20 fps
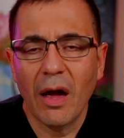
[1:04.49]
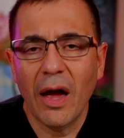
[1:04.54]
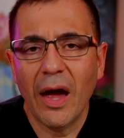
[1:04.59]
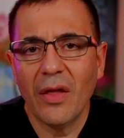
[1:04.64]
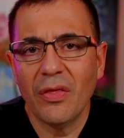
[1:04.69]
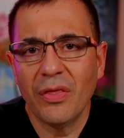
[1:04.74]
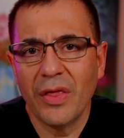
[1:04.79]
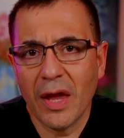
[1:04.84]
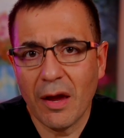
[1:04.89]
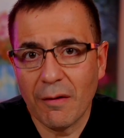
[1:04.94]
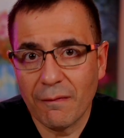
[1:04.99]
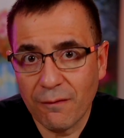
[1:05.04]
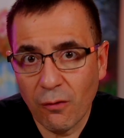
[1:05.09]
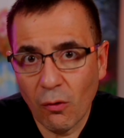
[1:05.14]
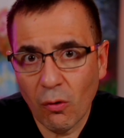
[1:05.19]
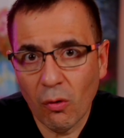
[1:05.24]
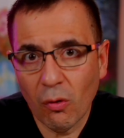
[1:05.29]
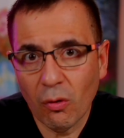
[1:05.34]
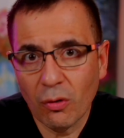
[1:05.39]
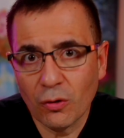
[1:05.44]

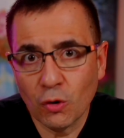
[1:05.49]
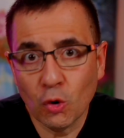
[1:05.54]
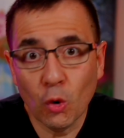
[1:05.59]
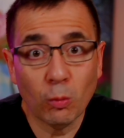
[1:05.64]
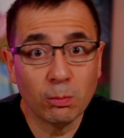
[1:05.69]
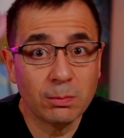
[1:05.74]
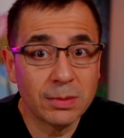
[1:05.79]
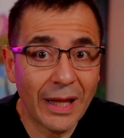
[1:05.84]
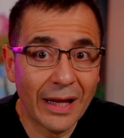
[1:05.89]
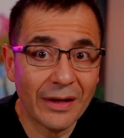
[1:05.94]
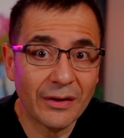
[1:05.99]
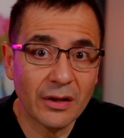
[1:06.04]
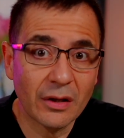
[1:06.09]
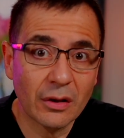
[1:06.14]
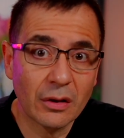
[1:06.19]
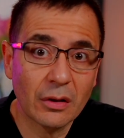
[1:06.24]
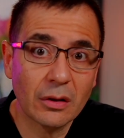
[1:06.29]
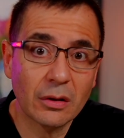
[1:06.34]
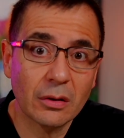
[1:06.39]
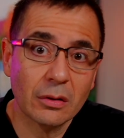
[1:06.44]
Therefore, your blood
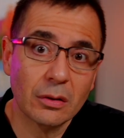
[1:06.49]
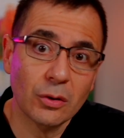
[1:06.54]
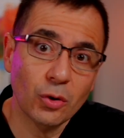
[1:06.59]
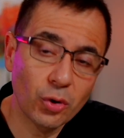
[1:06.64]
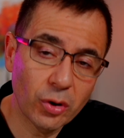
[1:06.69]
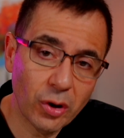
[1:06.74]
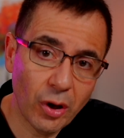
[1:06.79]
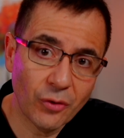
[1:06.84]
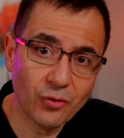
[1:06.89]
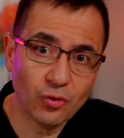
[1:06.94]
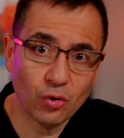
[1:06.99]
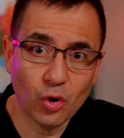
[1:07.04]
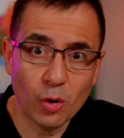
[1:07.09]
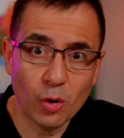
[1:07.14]
glucose or your